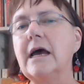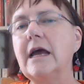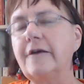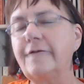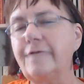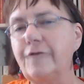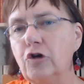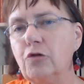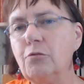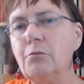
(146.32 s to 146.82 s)

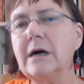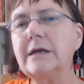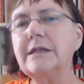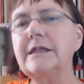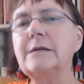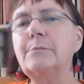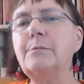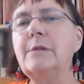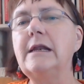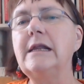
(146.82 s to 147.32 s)
If your
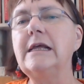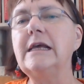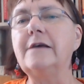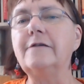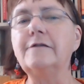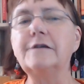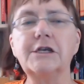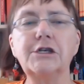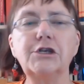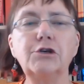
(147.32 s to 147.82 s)
mother
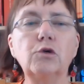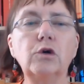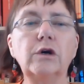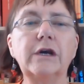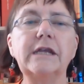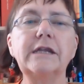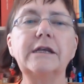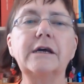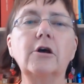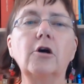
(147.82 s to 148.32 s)
believes that you will
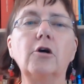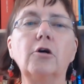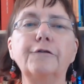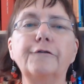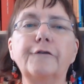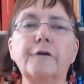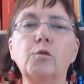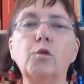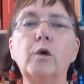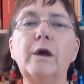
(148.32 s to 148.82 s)
get a cold
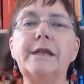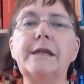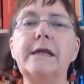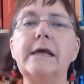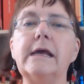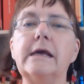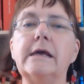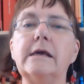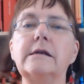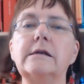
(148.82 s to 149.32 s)
from wet
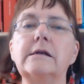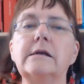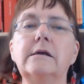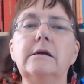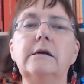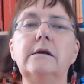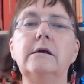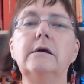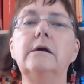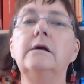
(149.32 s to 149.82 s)
hair,
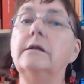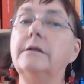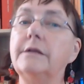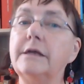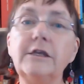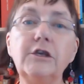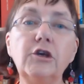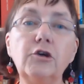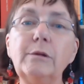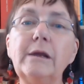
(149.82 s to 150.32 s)

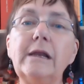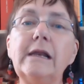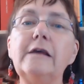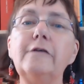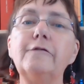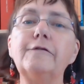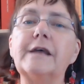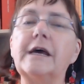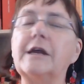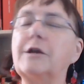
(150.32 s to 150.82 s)
then you
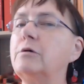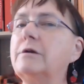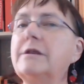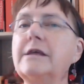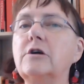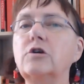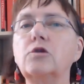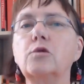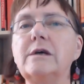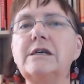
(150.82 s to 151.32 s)
believe that
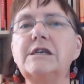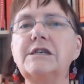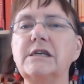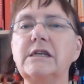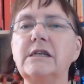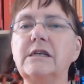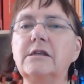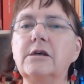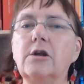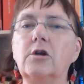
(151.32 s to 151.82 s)
without
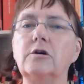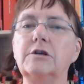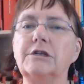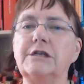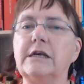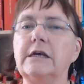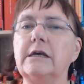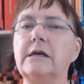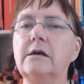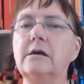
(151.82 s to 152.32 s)
questioning the
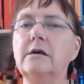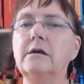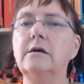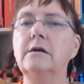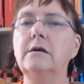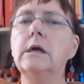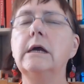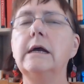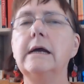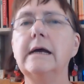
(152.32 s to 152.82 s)
logic.
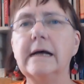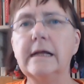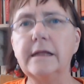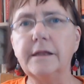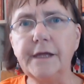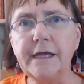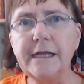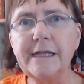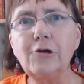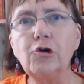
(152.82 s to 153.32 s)

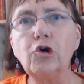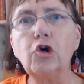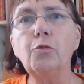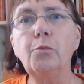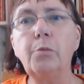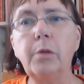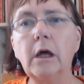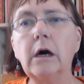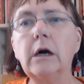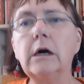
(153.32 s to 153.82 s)
Then you
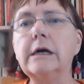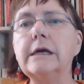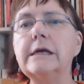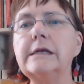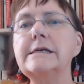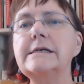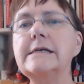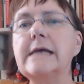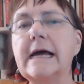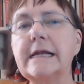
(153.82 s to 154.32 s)

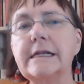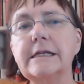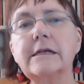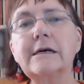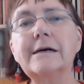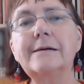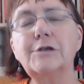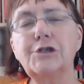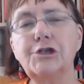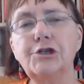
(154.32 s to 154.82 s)
oblige at
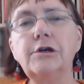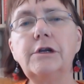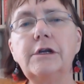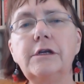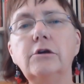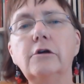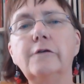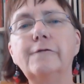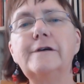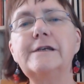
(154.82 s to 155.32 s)
times
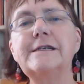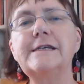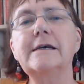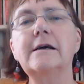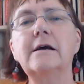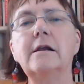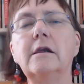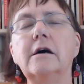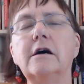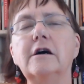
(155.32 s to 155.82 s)
during your
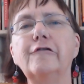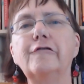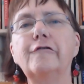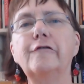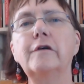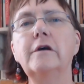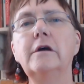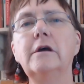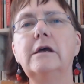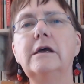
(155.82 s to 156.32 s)
physical
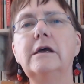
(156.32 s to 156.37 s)
life